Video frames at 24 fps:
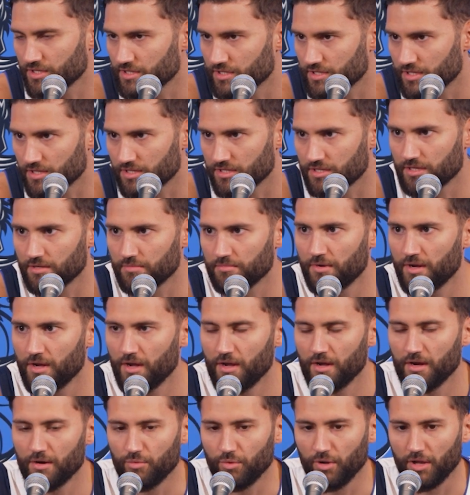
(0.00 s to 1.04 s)
the system,
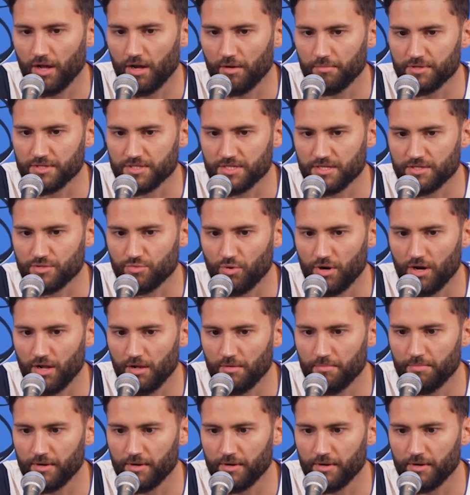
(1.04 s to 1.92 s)
will help us as well.